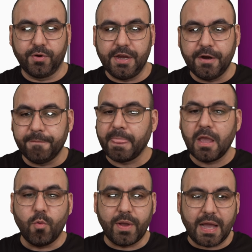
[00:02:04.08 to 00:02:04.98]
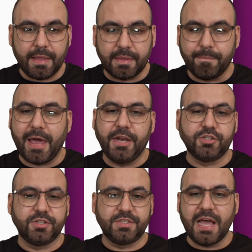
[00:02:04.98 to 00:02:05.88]
here. We got the
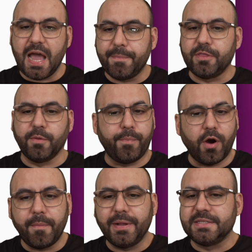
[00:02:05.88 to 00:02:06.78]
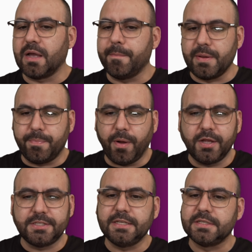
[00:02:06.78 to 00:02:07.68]
managers tab, departments, company
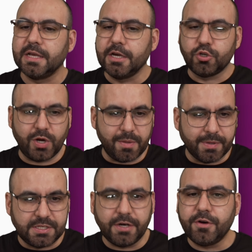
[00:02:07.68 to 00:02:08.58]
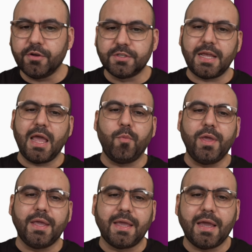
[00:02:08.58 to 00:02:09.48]
policies, training materials, and
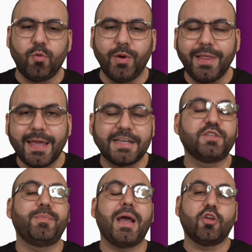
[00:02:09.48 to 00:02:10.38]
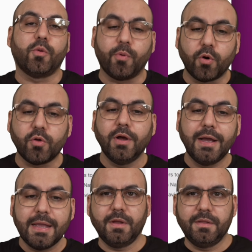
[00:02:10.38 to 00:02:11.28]
we can really expand our portal
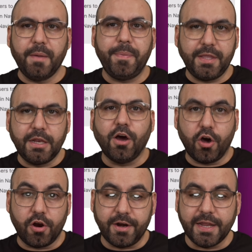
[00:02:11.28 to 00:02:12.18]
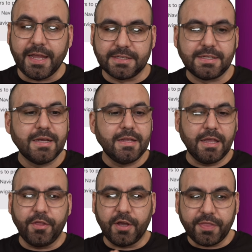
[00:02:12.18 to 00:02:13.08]
depending on our needs.
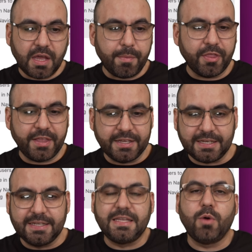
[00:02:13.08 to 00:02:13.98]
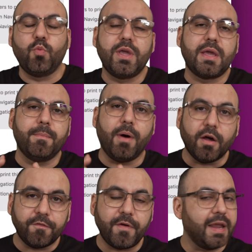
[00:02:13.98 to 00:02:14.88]
Now, the good thing about this is that we can
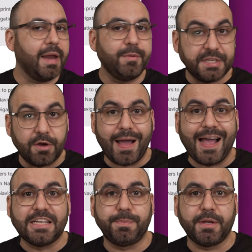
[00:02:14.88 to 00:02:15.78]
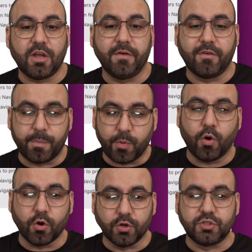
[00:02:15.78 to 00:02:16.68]
modify every single aspect of our
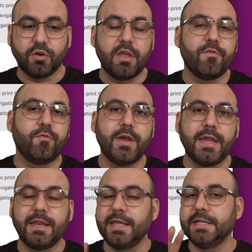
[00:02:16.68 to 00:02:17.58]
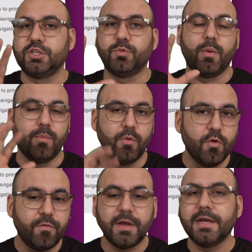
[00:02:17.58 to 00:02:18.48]
portal. So if we need to
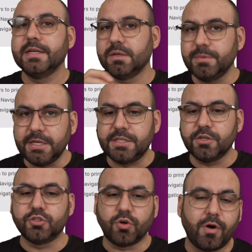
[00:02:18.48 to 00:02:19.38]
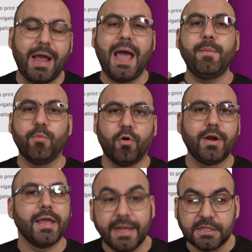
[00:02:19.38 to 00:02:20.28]
remove some details or add
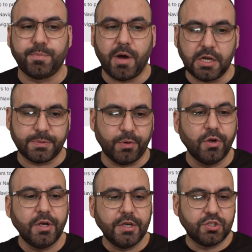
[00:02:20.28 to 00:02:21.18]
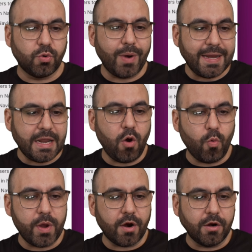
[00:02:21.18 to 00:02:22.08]
more, it is possible. So right now
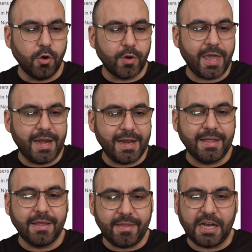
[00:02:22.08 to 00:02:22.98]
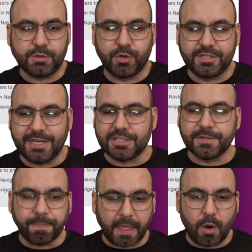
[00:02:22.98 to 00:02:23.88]
we are located in the dashboard
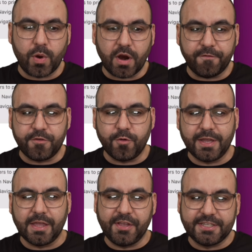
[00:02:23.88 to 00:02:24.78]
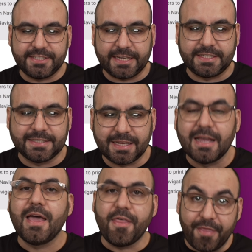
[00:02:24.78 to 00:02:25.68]
section, and we are viewing these sections
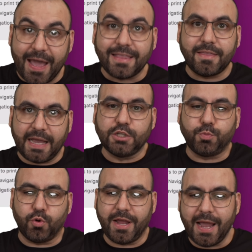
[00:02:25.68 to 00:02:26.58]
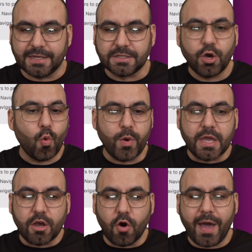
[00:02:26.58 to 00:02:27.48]
that the dashboard has. We
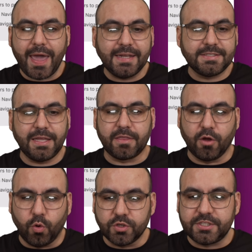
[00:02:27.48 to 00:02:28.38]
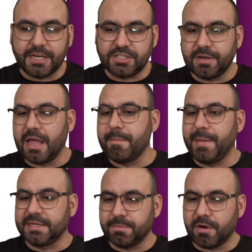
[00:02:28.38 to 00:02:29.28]
can go ahead and select the whole section and
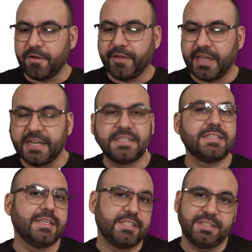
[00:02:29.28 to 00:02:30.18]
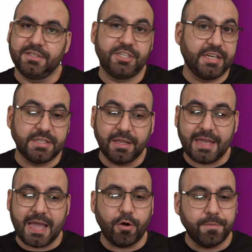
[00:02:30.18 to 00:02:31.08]
make some modifications to change the
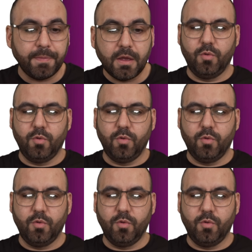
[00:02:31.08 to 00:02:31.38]
layout.